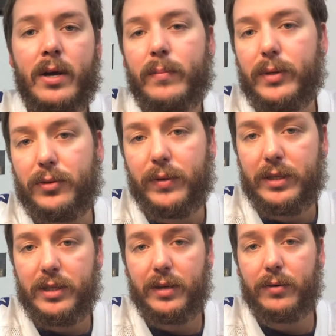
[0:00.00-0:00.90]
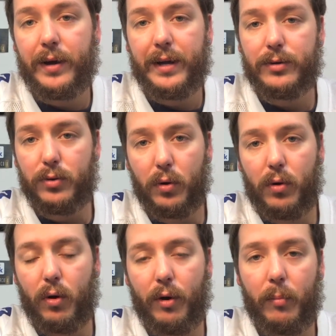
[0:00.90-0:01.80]
between single and dual
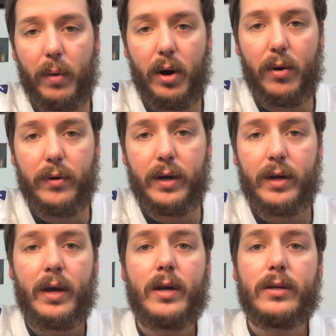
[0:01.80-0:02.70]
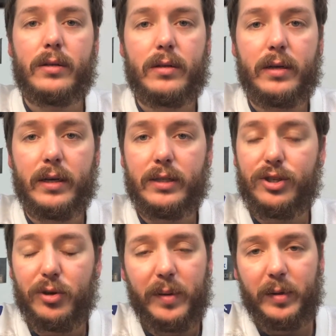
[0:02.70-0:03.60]
coil mode. It's
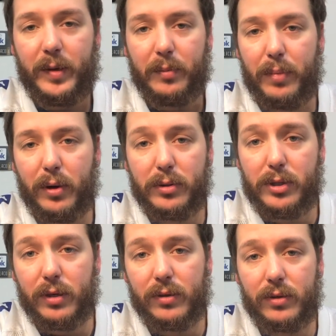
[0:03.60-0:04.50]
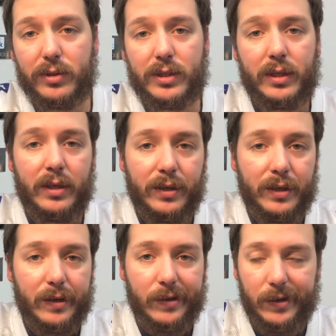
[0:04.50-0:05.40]
2mm post holes.
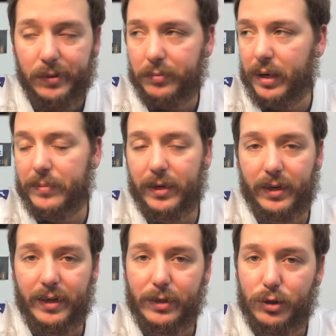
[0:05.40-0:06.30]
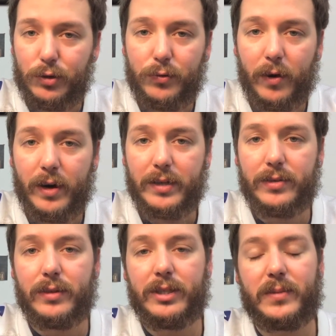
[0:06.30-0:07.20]
But I'm not going to get too far
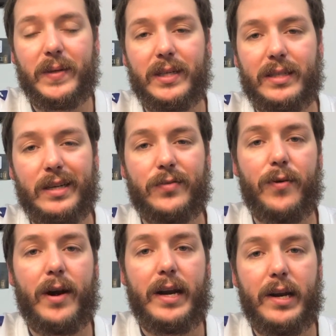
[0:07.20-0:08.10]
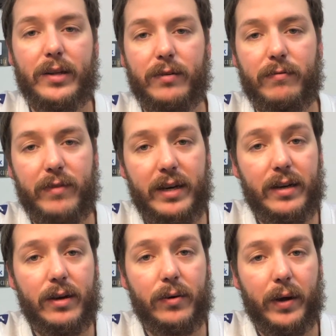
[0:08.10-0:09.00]
into it just because that's for another
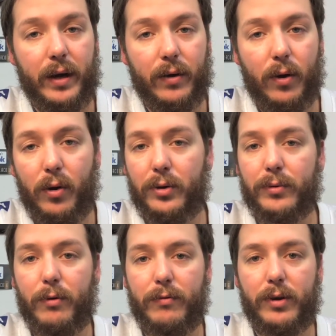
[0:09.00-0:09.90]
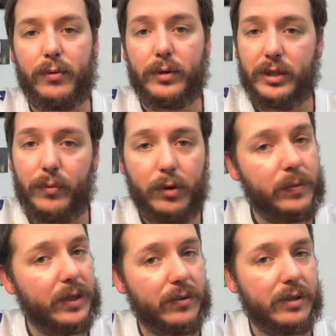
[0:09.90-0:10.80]
video and a whole new review, which I will
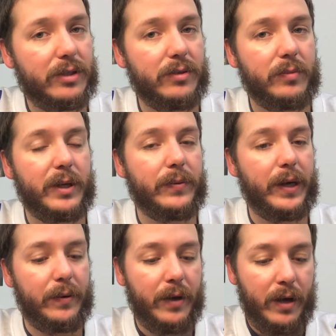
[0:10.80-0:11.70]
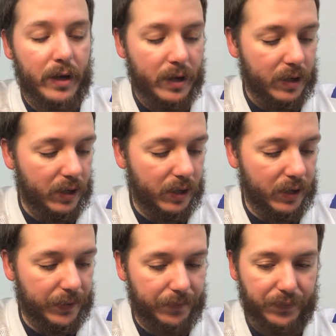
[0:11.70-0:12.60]
be doing soon, by the way.
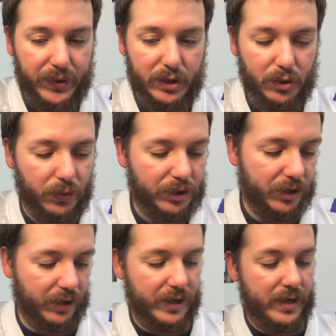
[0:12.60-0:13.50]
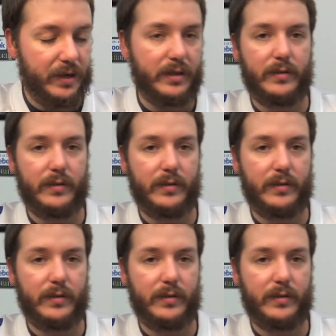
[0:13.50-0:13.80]
So what you're going to need is,